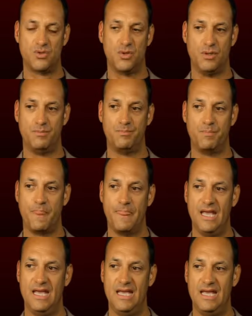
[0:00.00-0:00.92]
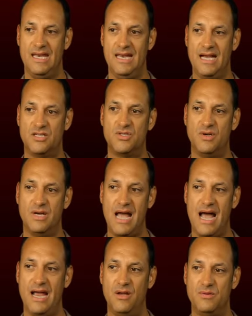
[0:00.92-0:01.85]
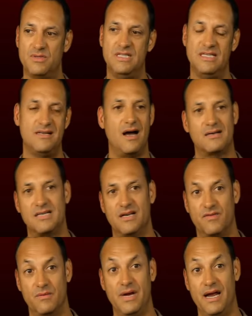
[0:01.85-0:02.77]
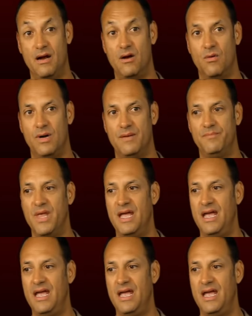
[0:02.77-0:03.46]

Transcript: room next to a guy who was detoxing from heroin.